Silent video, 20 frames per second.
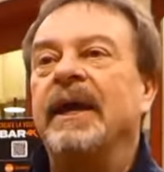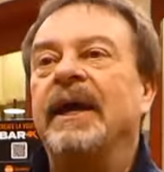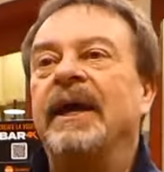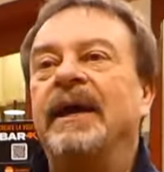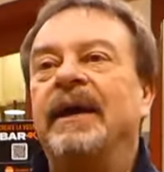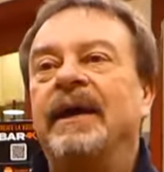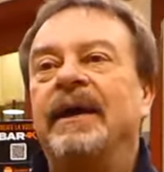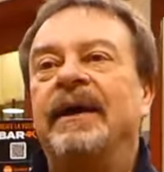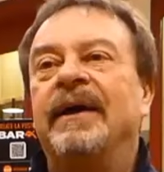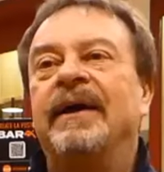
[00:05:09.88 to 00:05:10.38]

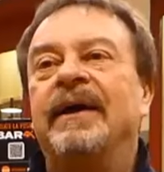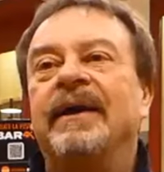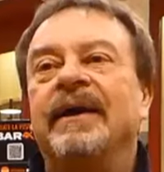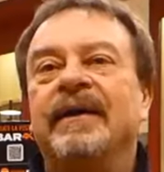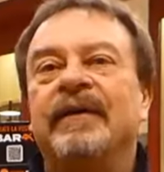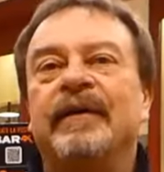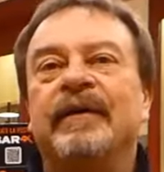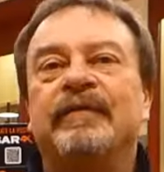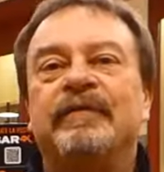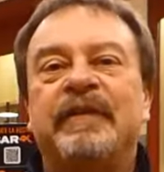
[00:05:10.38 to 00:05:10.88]

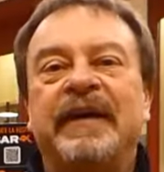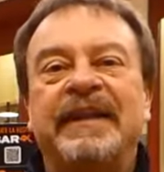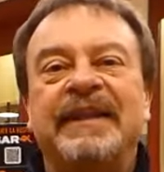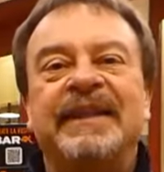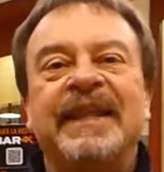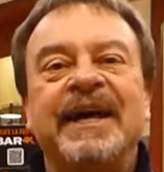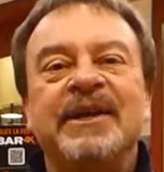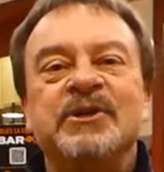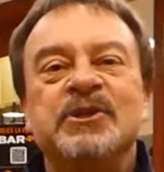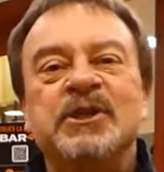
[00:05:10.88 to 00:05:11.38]
uh,
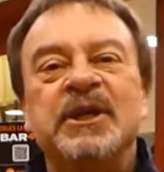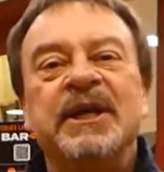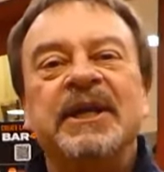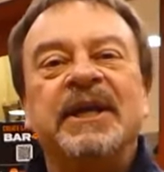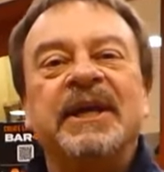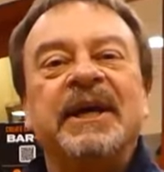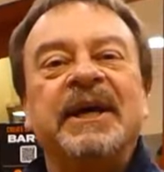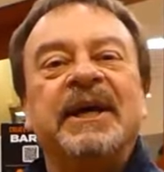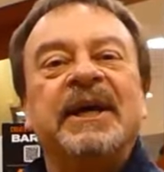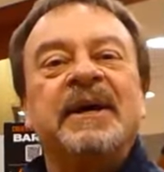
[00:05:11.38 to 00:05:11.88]
fantastic
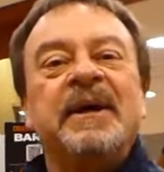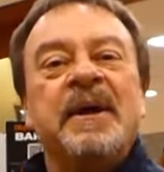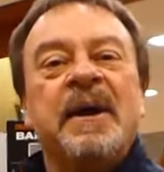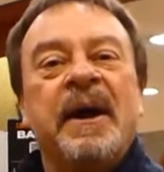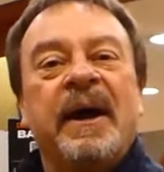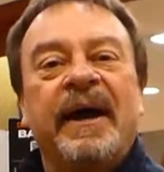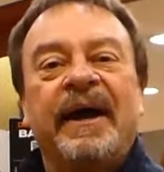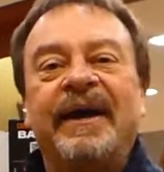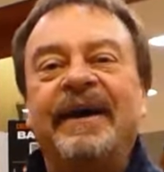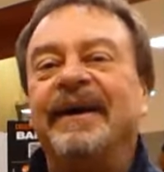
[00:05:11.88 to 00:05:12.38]

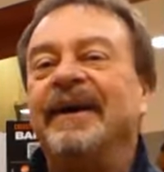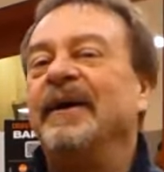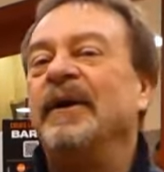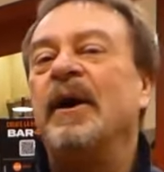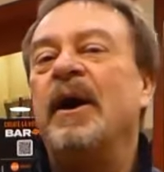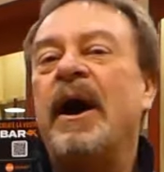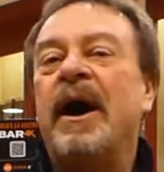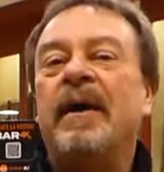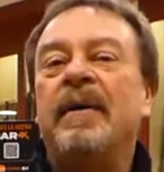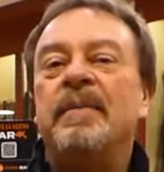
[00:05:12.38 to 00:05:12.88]

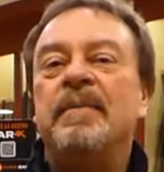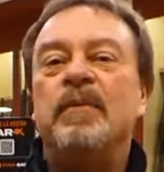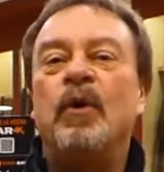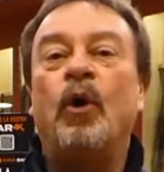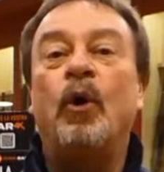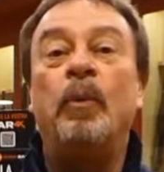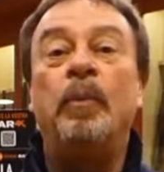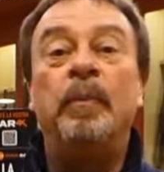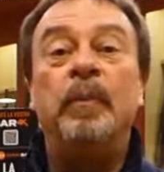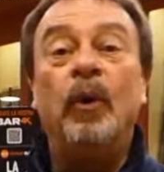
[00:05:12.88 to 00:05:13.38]
uh,
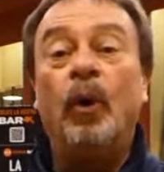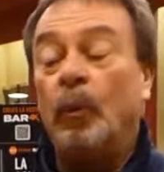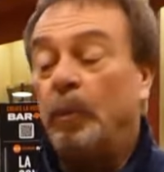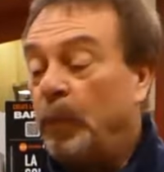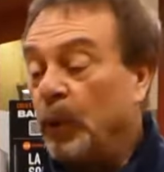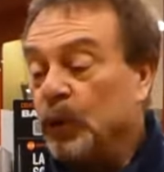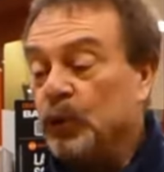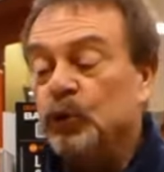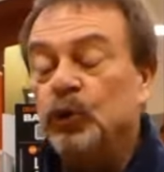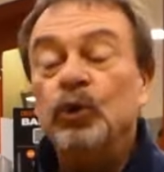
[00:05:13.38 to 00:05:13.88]

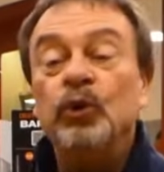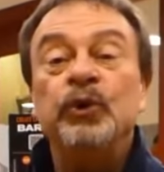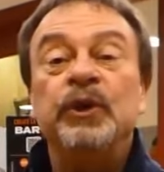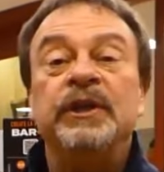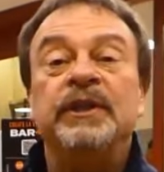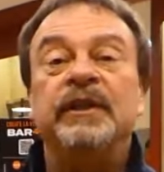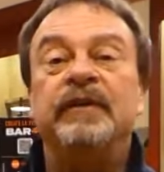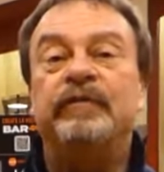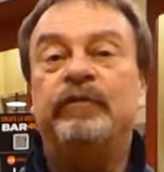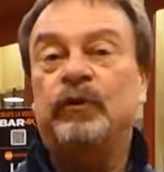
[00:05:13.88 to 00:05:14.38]

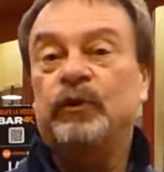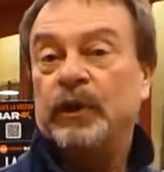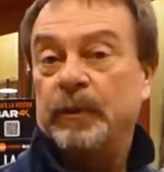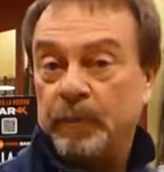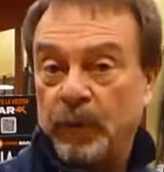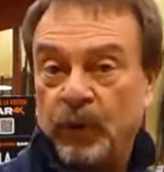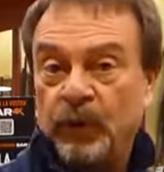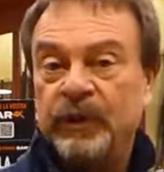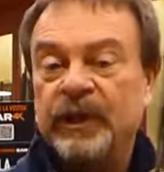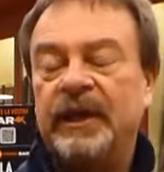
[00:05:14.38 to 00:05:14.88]
opportunity for the
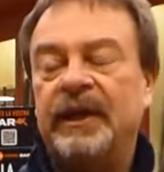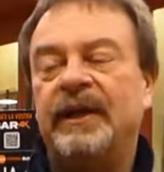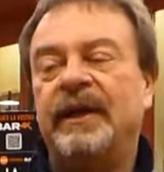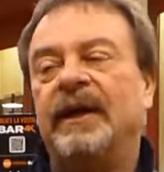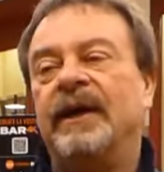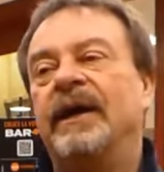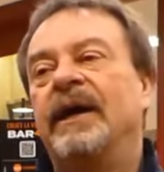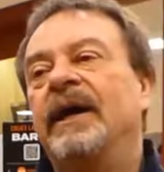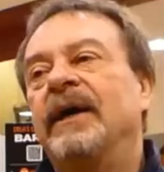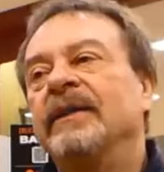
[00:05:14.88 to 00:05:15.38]
modern
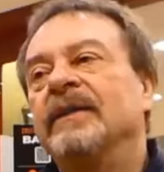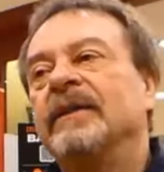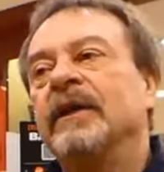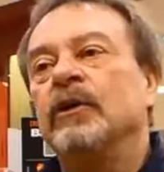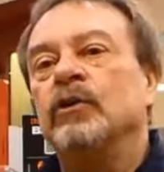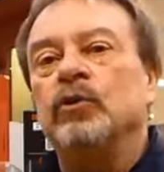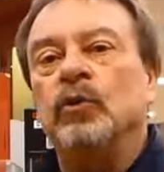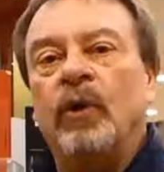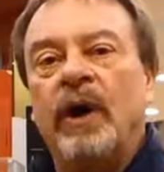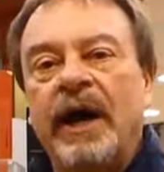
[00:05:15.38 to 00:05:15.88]

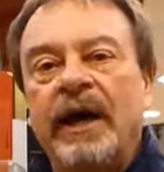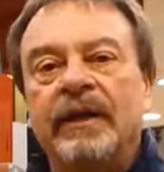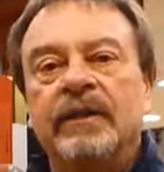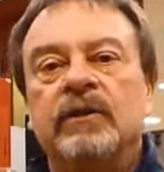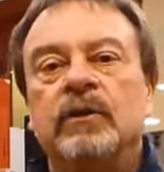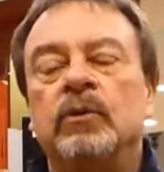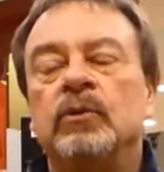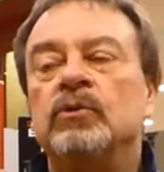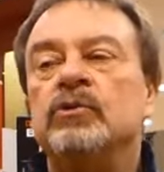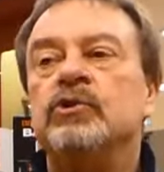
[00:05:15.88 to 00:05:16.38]
hunter to
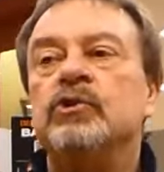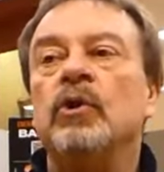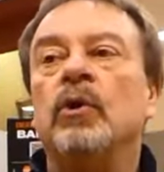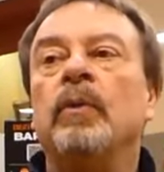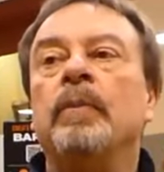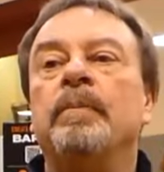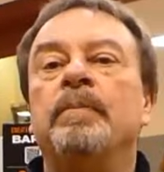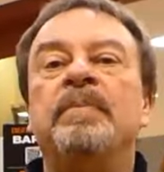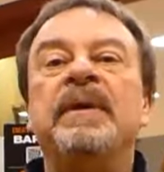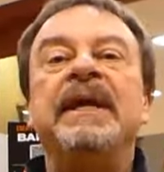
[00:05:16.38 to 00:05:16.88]
hunt
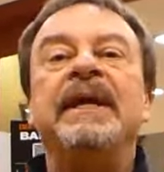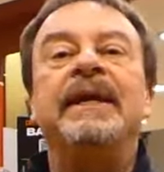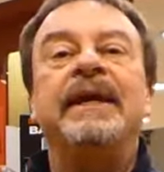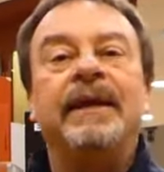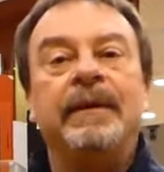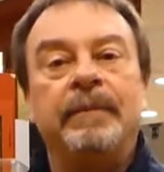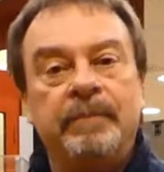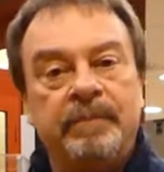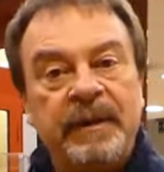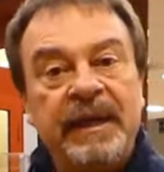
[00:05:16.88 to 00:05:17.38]
also big,
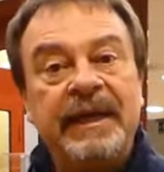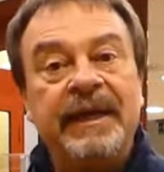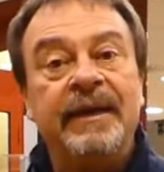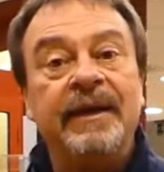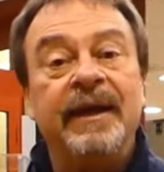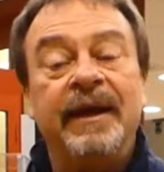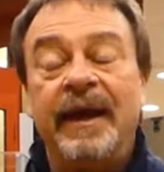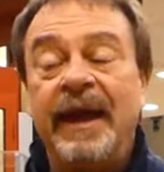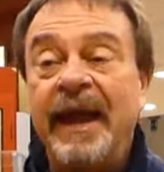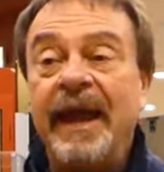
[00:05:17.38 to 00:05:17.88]
big
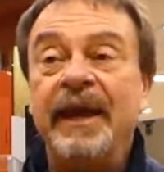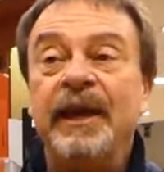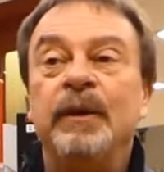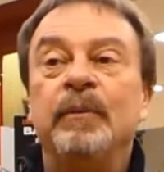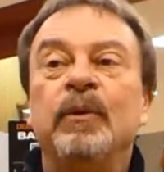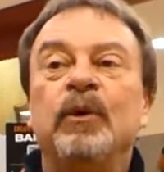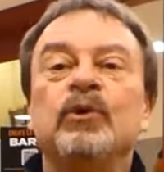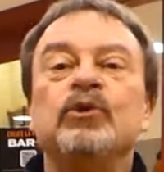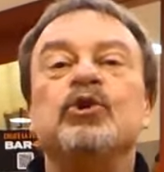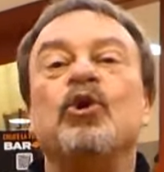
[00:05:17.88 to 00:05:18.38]

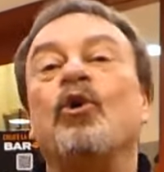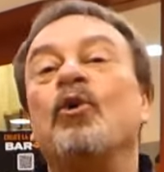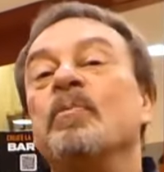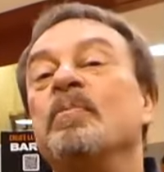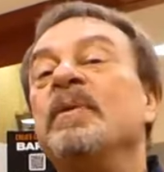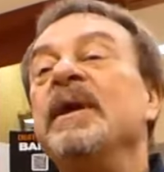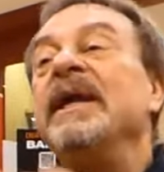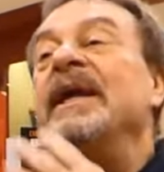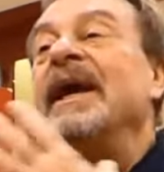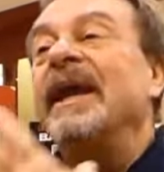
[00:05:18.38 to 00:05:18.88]
animals or
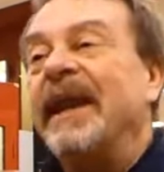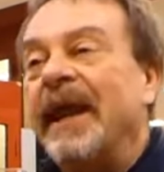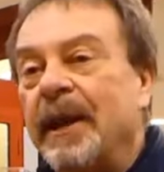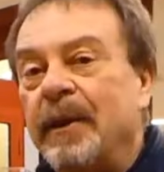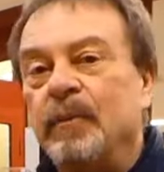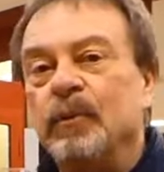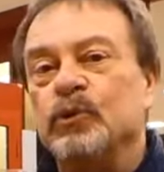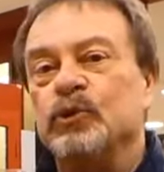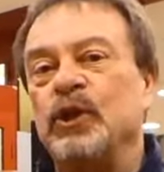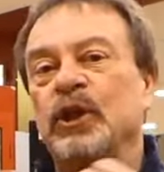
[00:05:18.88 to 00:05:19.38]
bigger
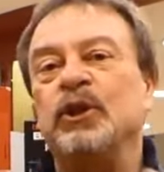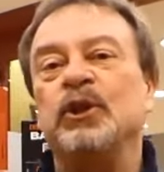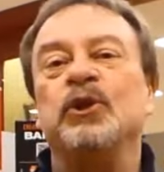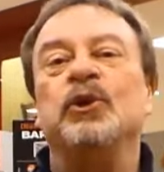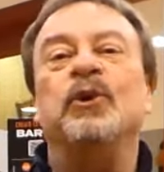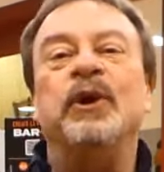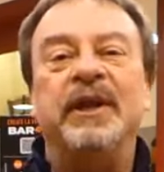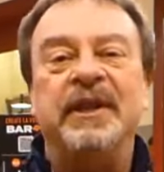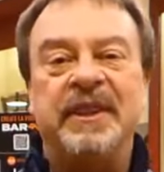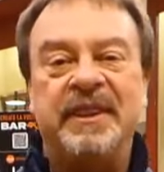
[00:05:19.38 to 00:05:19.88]
animals that
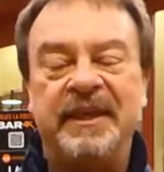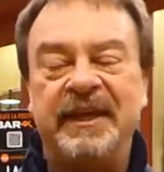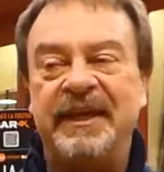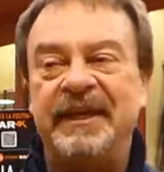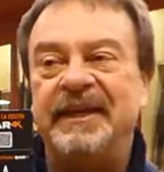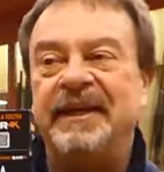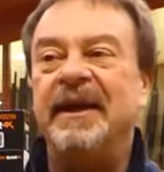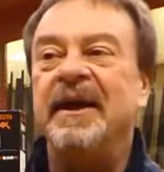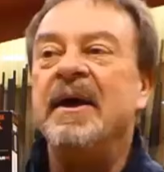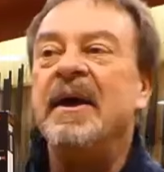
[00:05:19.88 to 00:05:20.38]
you can take.